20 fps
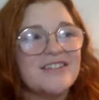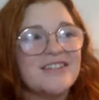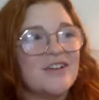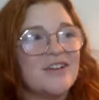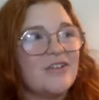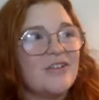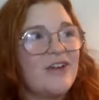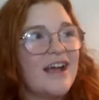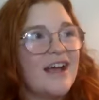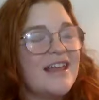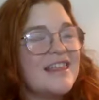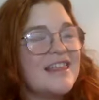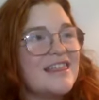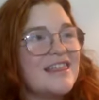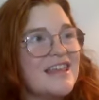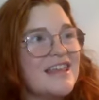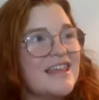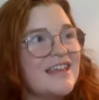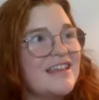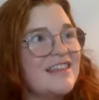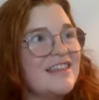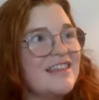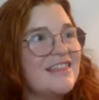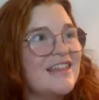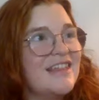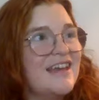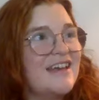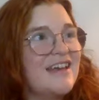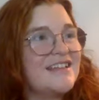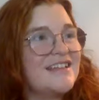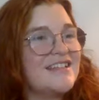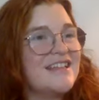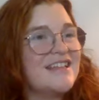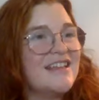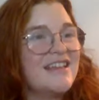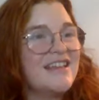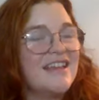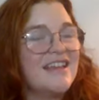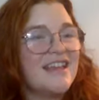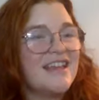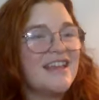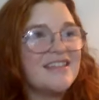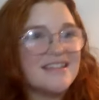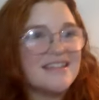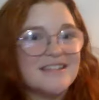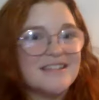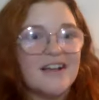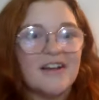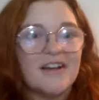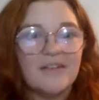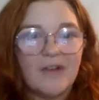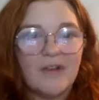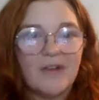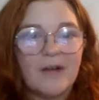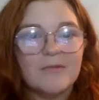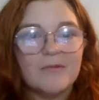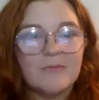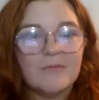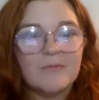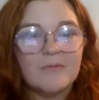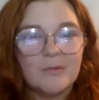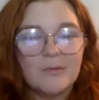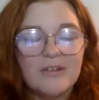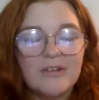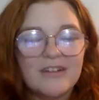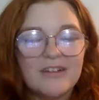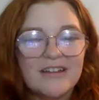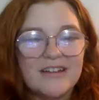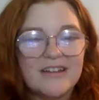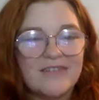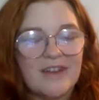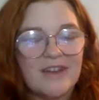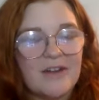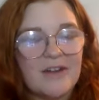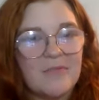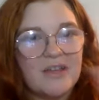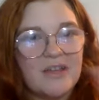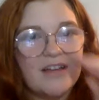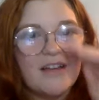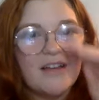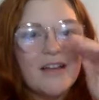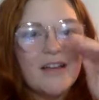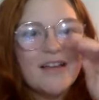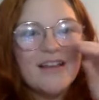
So I think that in this kind of optimum learning environment,